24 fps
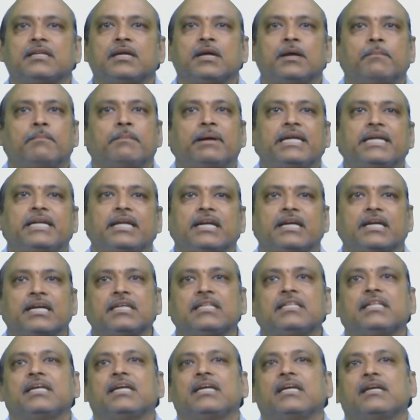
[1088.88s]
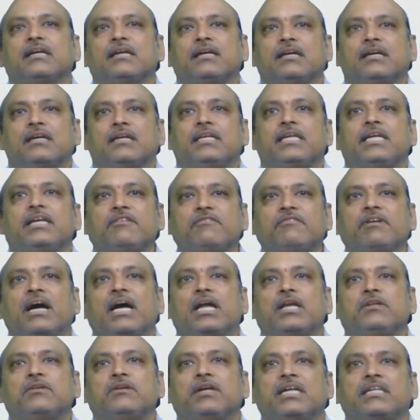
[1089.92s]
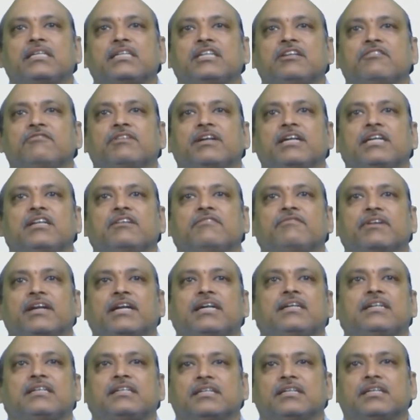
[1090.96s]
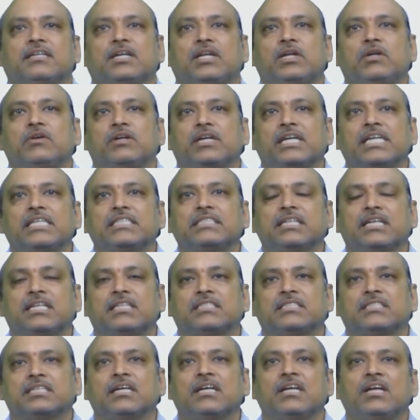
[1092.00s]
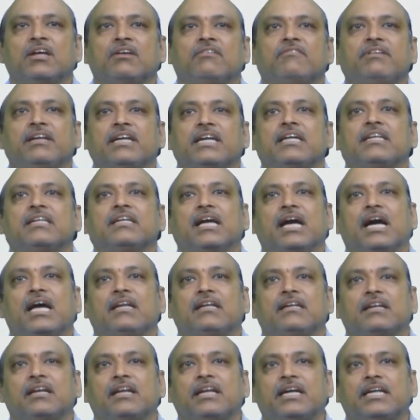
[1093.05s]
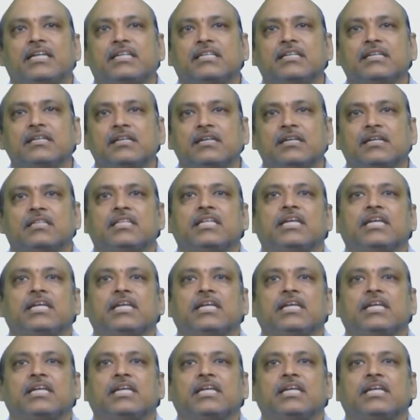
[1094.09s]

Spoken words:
by taking the E value at different locations, we can calculate the